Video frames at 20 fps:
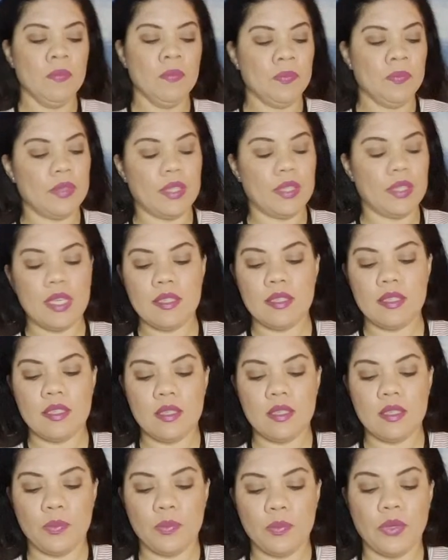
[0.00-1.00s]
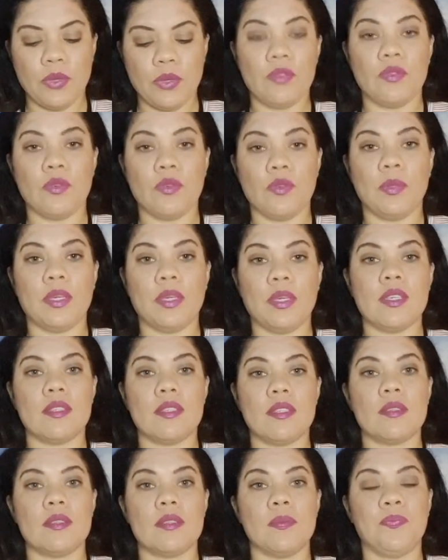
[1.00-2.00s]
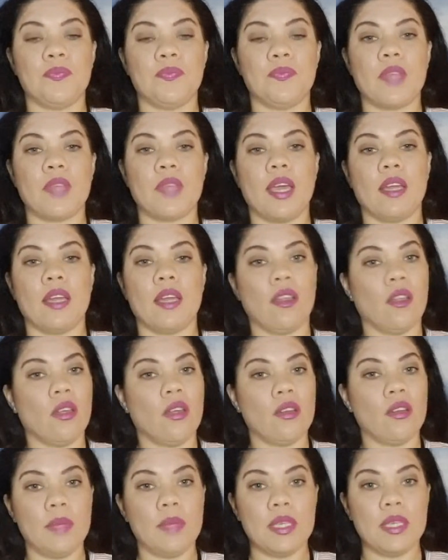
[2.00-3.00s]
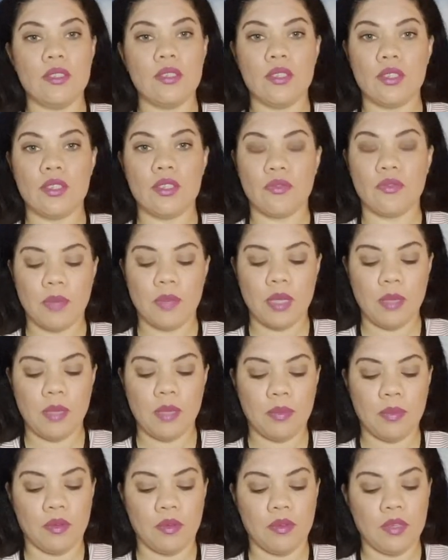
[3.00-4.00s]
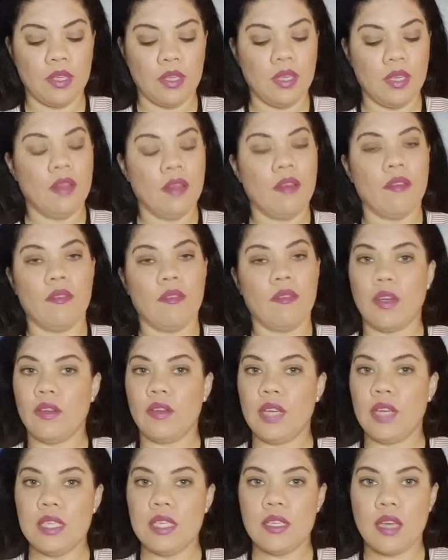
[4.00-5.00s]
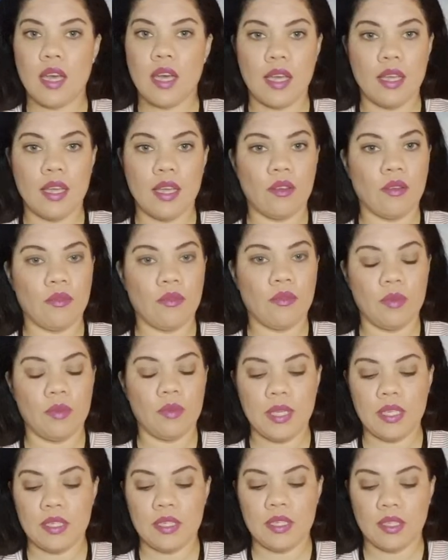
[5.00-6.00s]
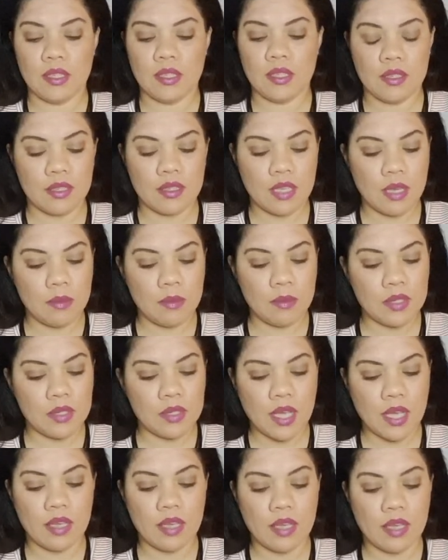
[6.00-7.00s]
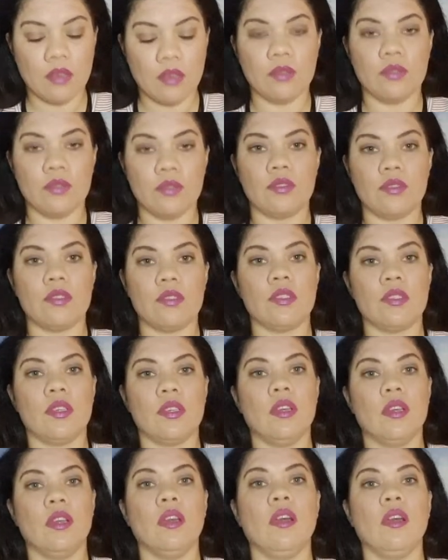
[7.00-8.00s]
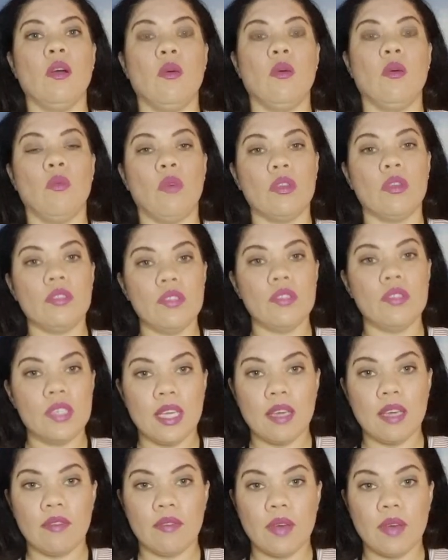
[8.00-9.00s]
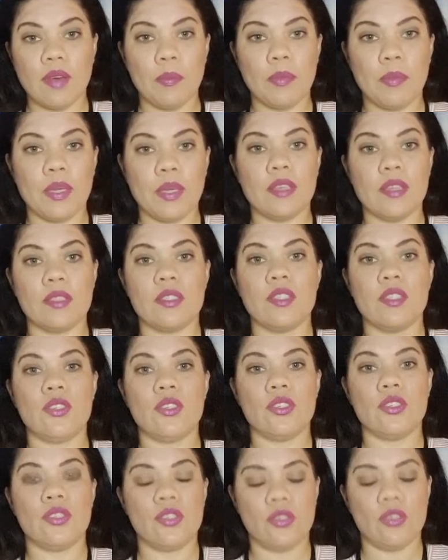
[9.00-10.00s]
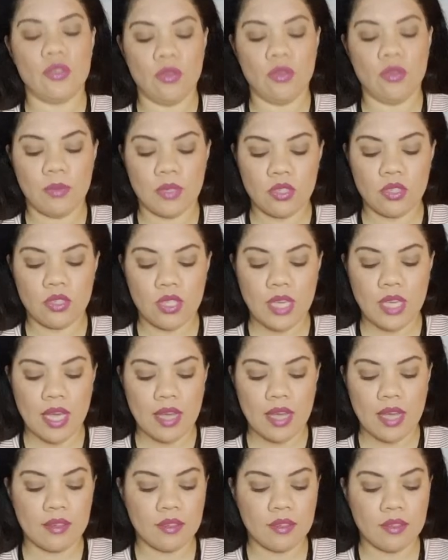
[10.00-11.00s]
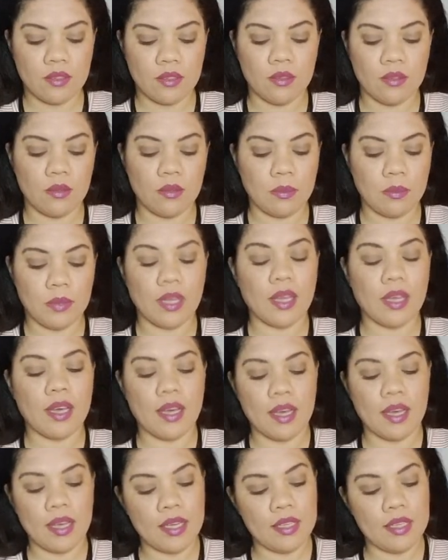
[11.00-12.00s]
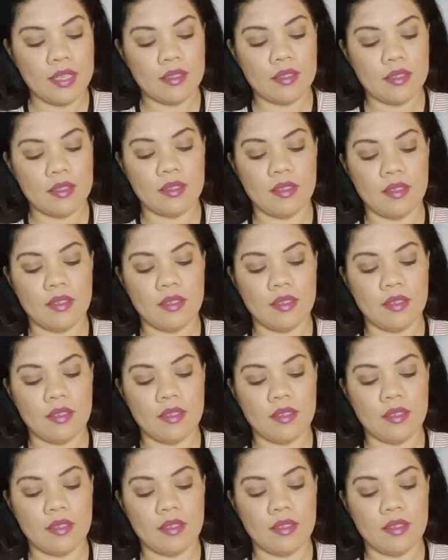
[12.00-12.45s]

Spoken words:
This is beautiful because I get a lot of messages from people very tired of repeating the same cycles, want to give up because it's just too much to handle. But guys,